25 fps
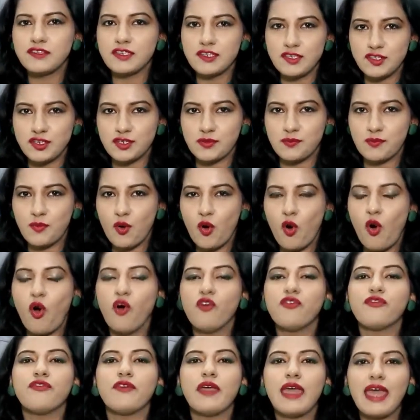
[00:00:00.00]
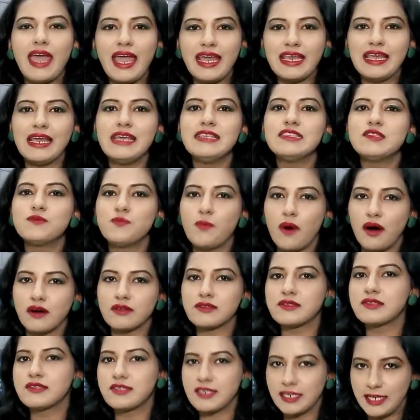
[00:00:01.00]
system of any
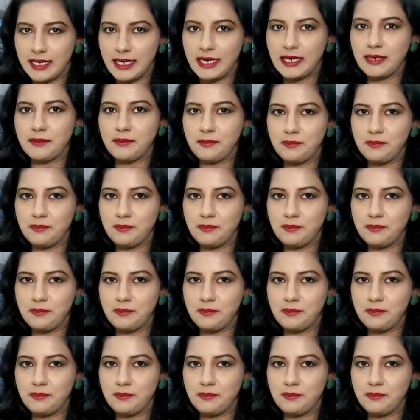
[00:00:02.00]
smart city.